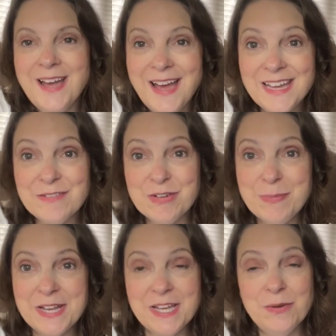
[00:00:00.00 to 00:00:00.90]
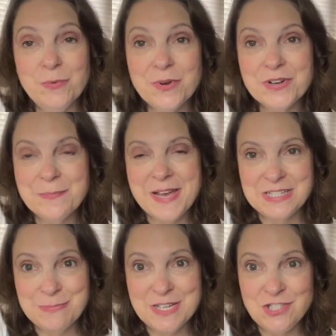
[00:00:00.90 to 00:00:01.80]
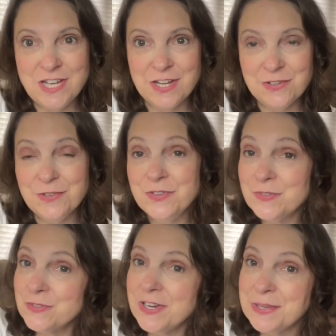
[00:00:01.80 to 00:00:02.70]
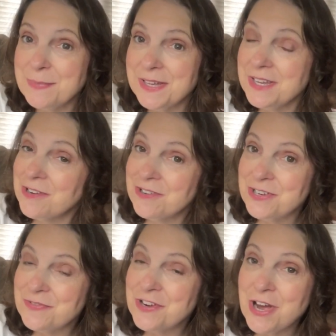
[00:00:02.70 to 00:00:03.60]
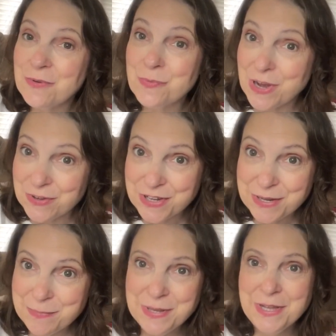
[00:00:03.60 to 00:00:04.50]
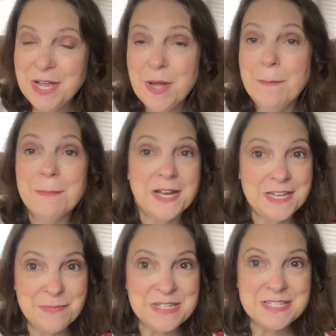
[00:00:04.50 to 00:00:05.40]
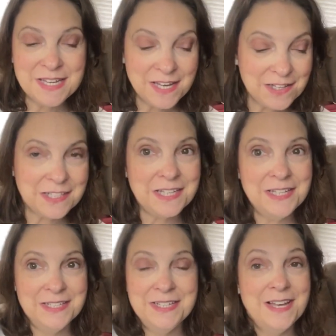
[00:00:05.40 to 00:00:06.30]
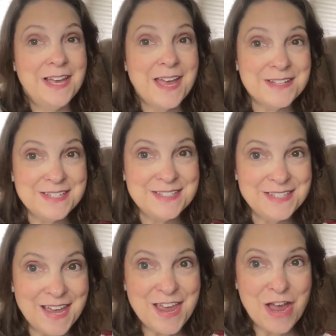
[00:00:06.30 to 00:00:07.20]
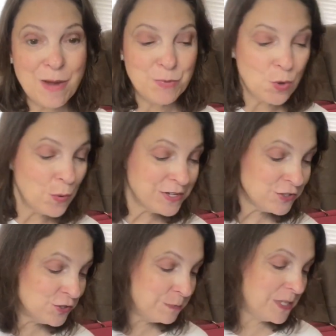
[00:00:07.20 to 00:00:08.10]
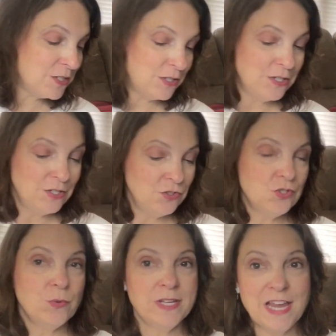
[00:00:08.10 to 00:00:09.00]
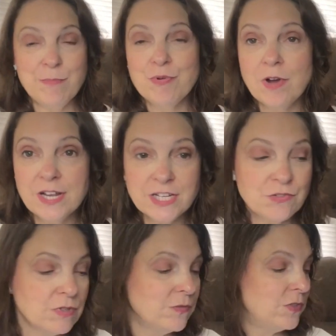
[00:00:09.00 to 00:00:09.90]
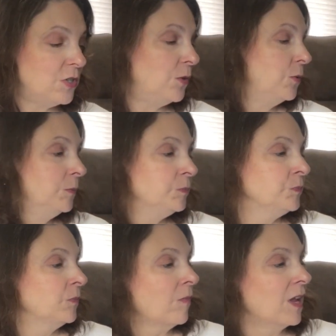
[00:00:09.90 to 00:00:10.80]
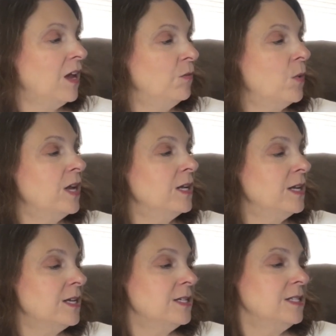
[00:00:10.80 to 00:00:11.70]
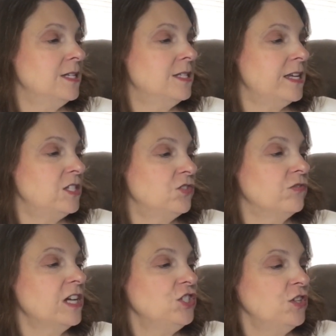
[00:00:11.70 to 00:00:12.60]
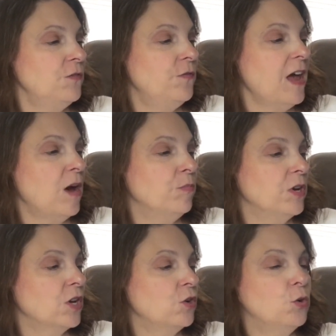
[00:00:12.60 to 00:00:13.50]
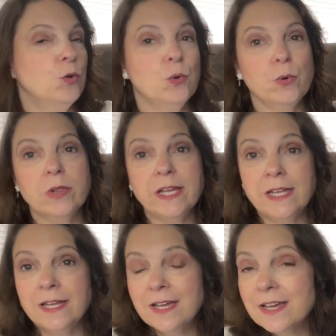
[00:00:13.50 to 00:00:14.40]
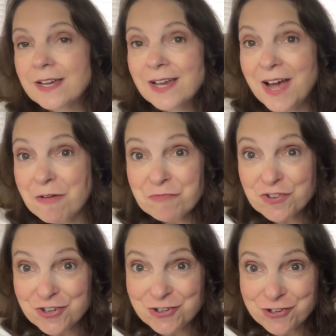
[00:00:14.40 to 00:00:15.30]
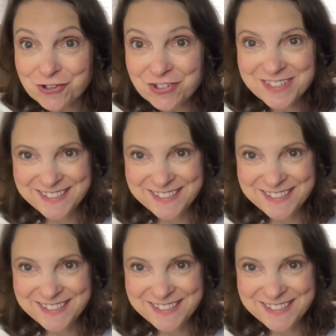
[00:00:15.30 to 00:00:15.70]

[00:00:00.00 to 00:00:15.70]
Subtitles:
Hi everybody, welcome back to my channel if you've already been here, and if not, welcome. My name is Kellie, and today I'm going to be doing a product review. And what it is a stretch fabric cooling comforter.